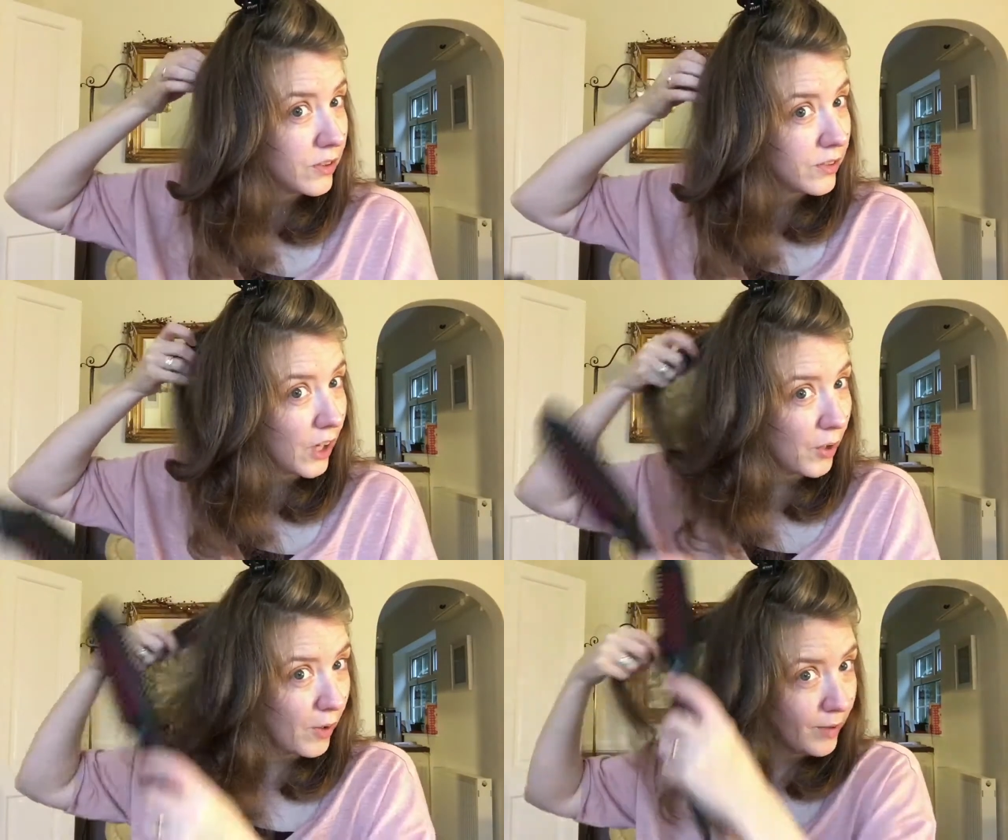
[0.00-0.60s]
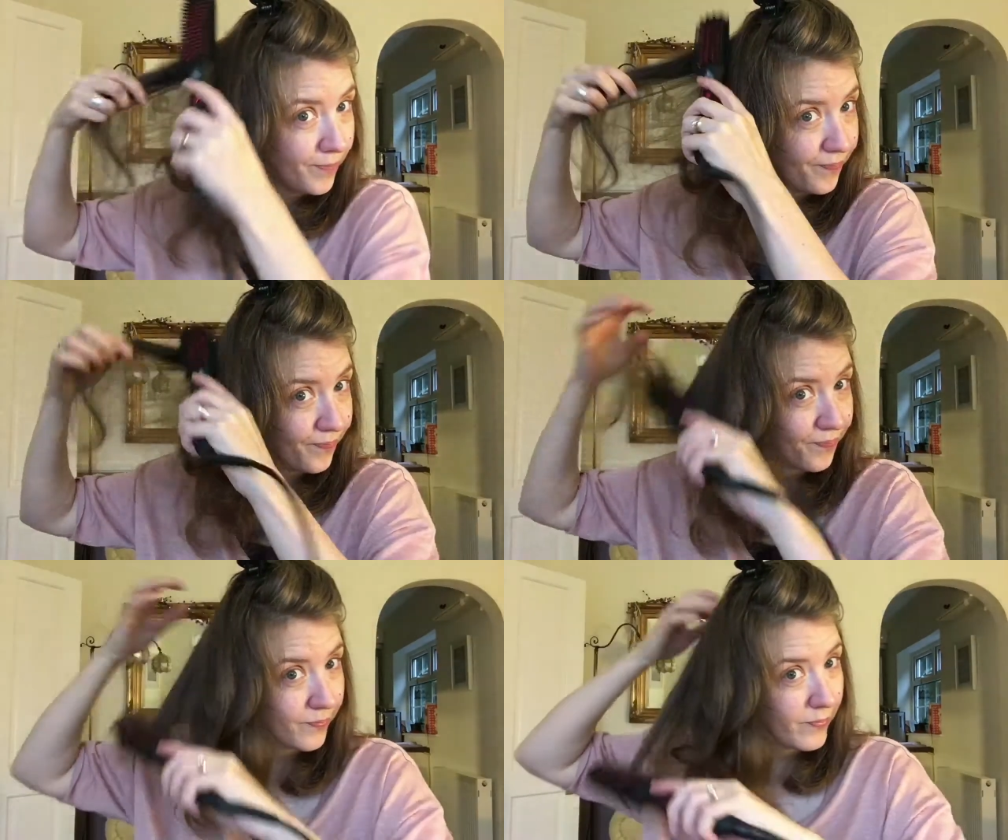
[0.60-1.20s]
So
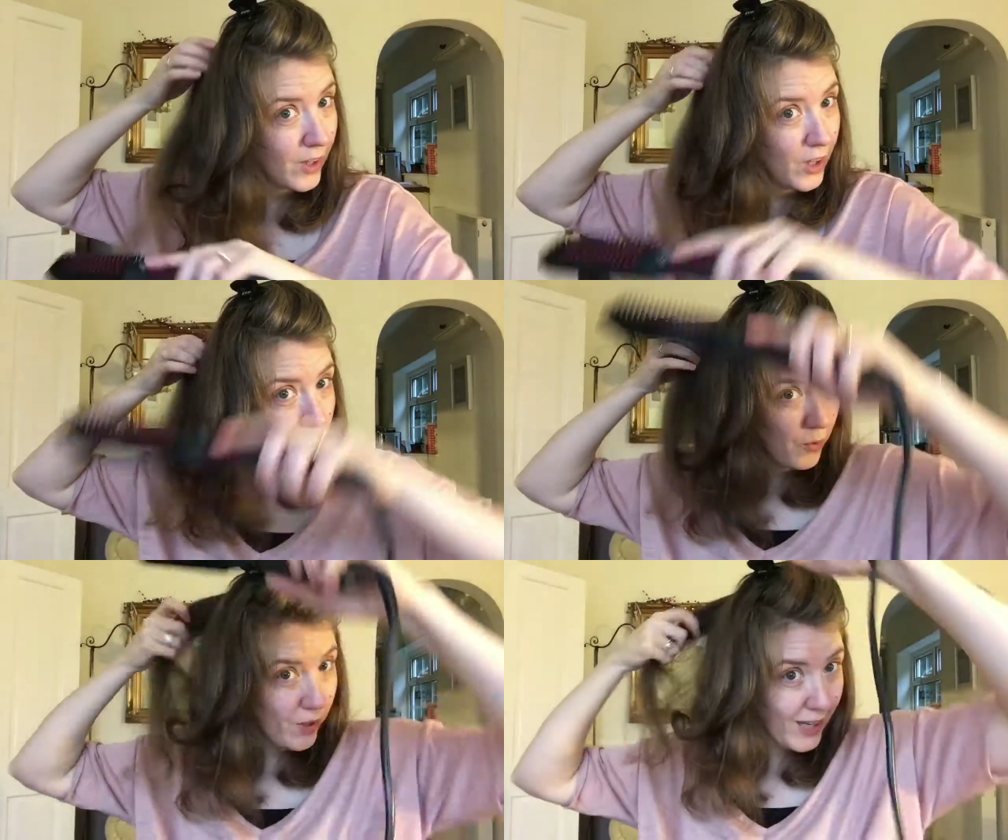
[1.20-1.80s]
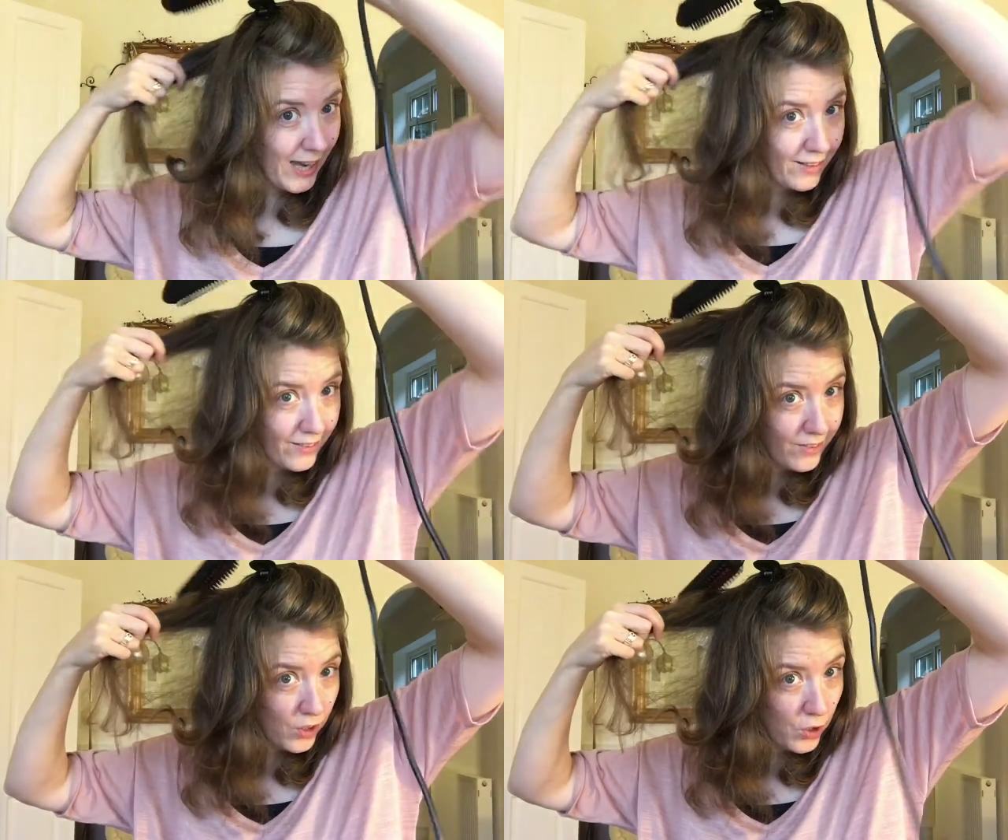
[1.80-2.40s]
what you
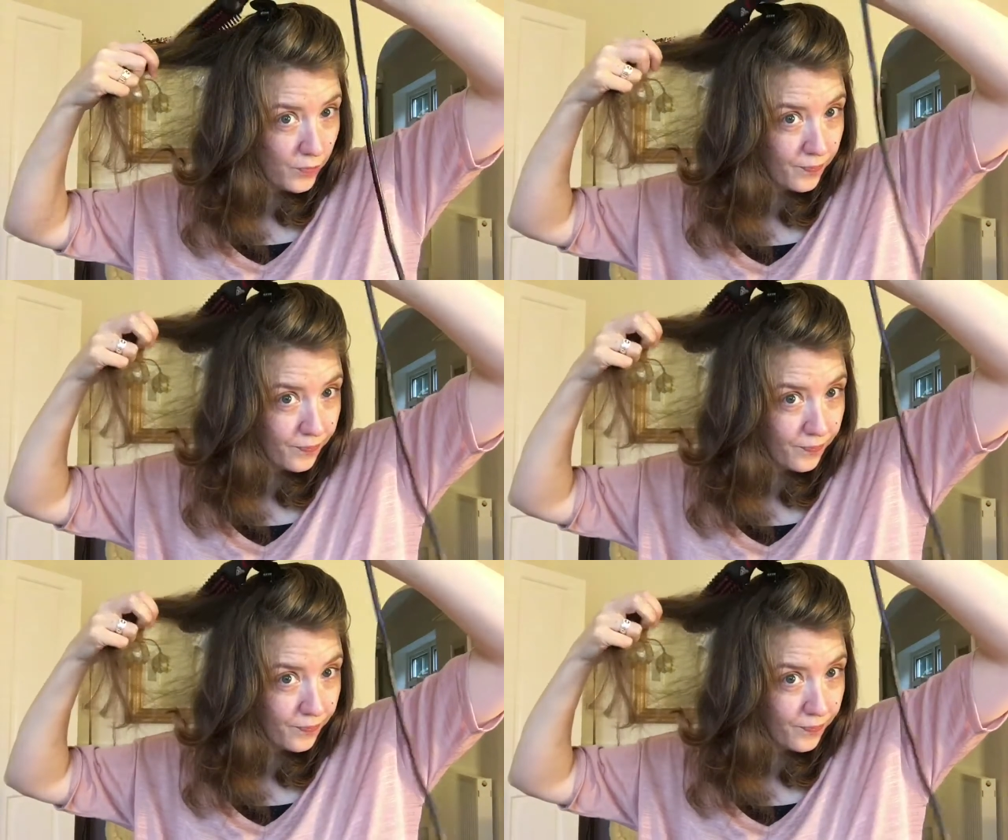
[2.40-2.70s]
can do